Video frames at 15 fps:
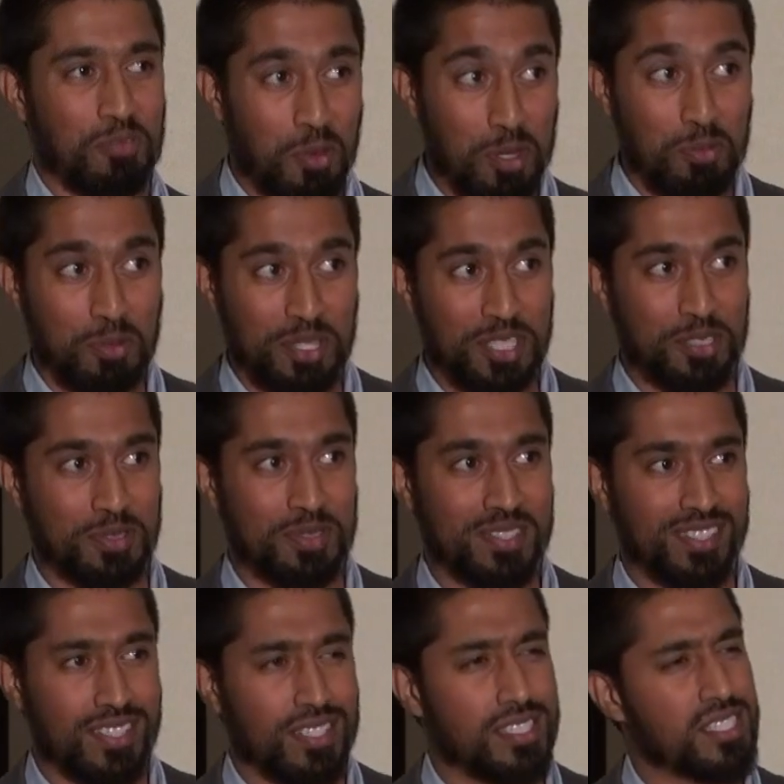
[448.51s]
What did we do?
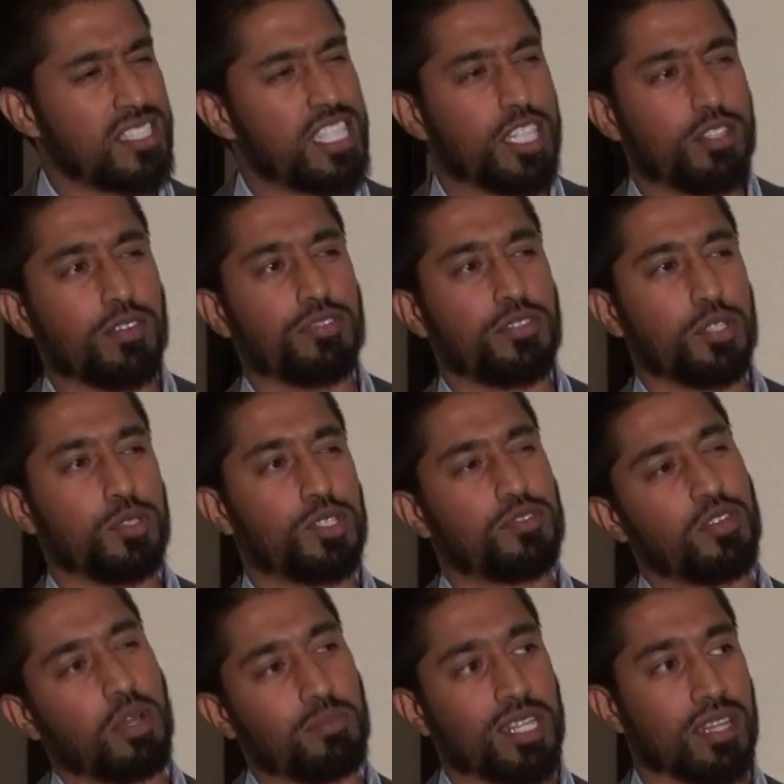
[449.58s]
Seek refuge
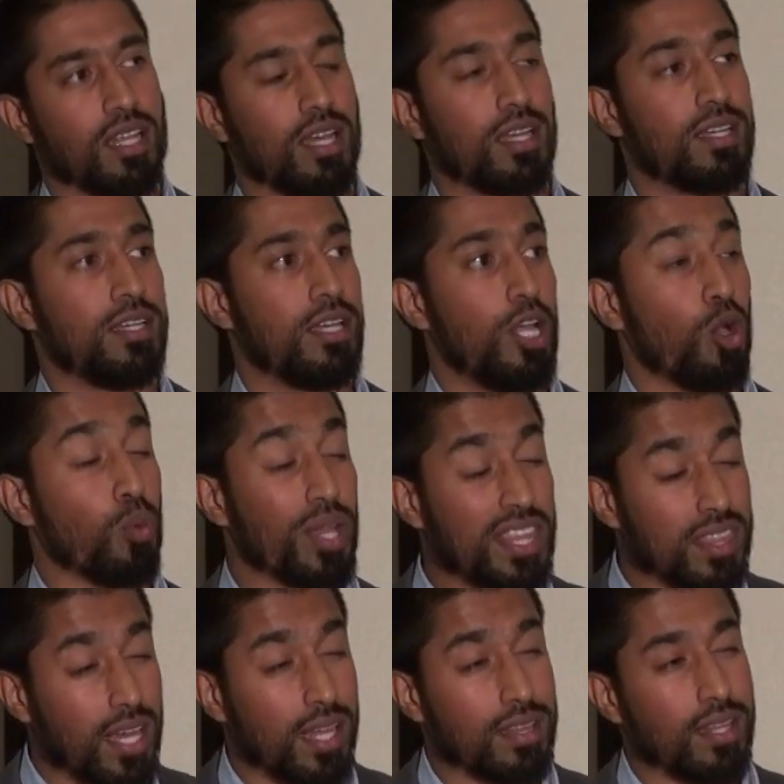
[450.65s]
from Allah.
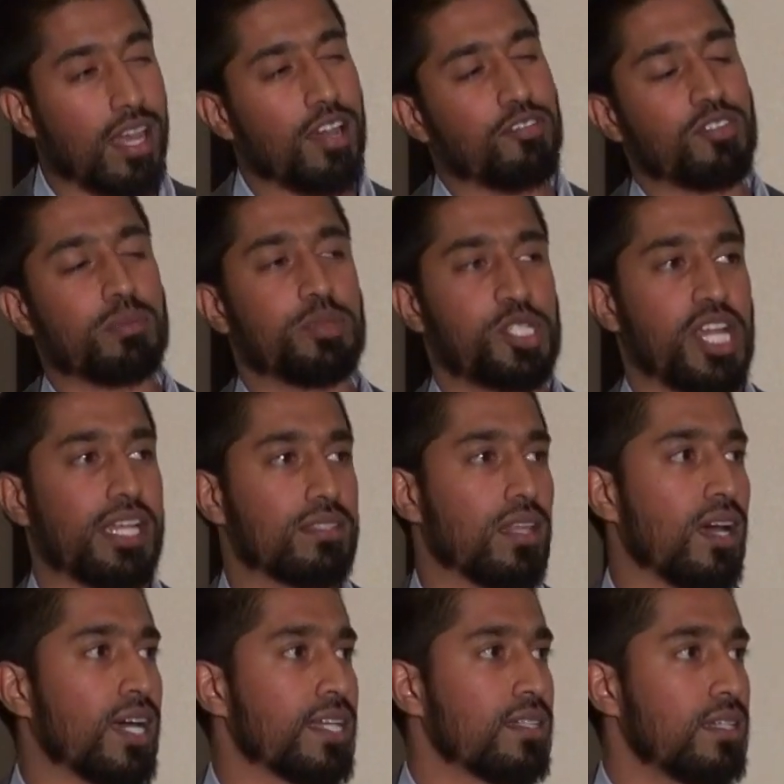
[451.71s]
With Allah from
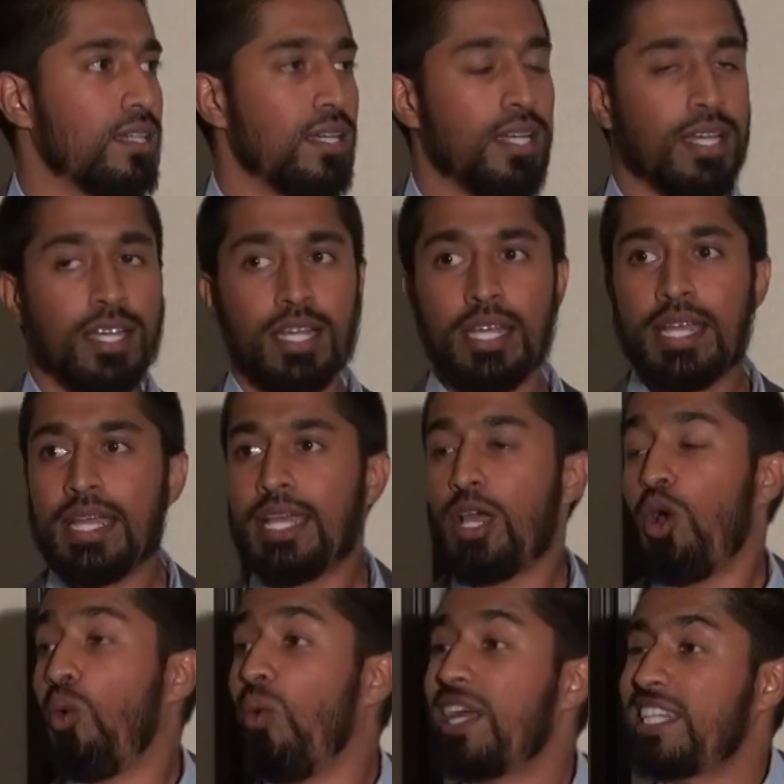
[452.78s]
shaitan.
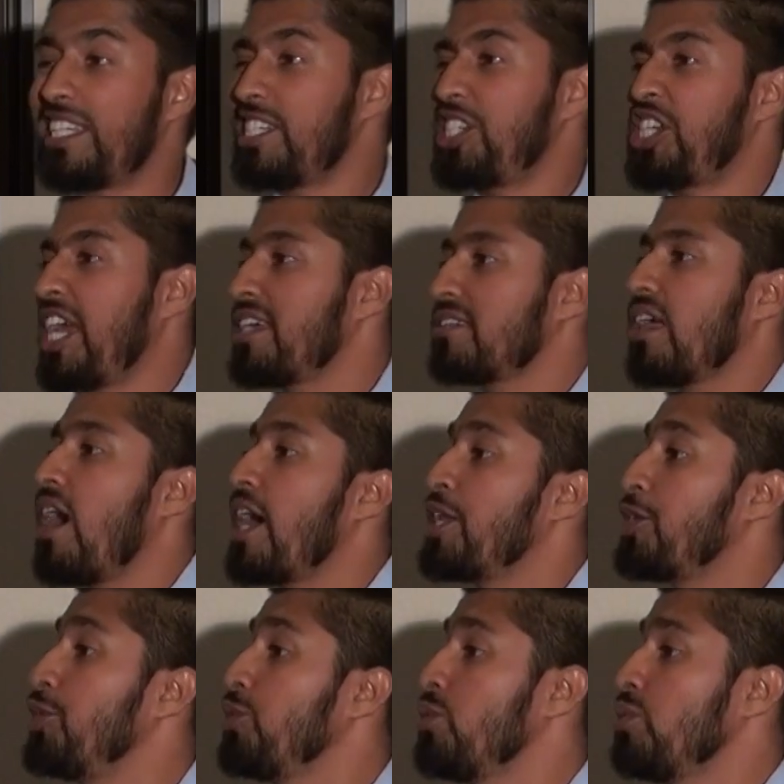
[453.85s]
What did
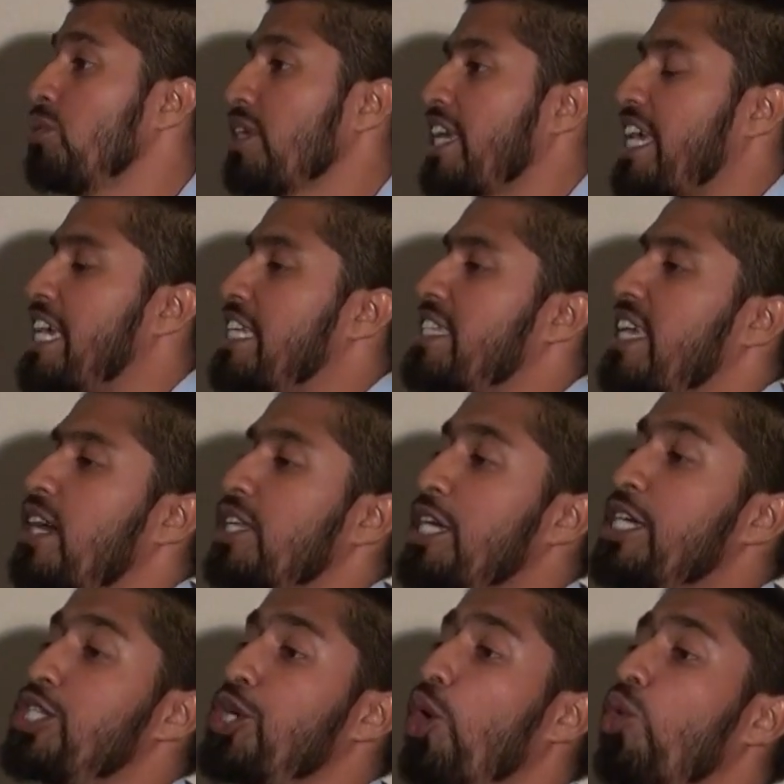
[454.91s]
shaitan do? He,
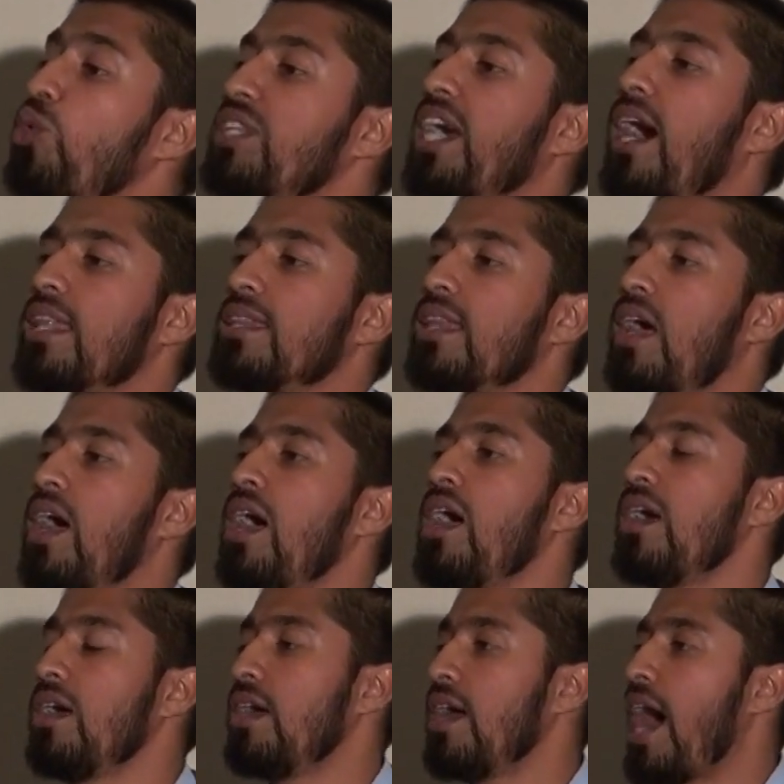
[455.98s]
he told
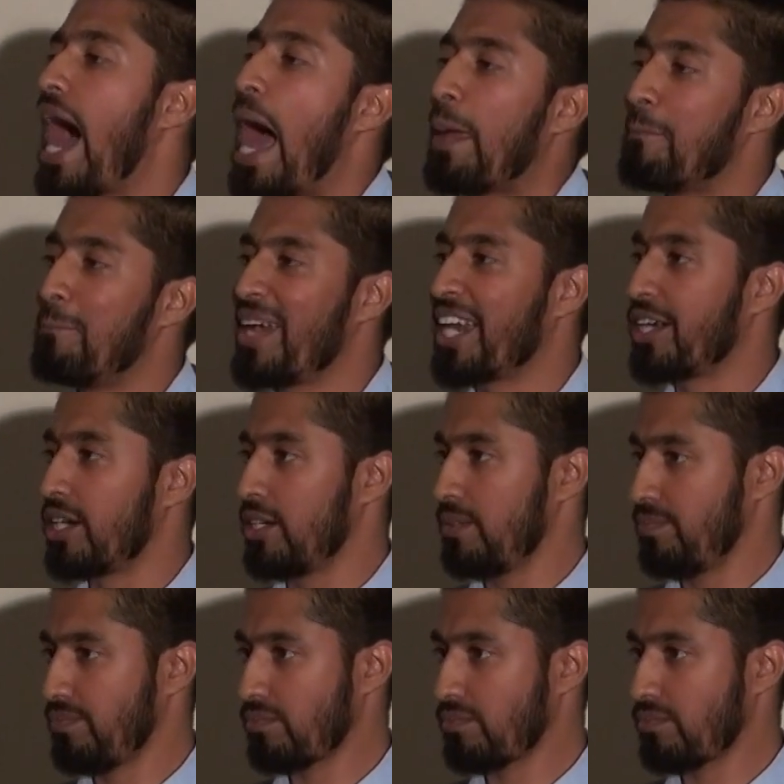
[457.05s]
Allah, I'm better.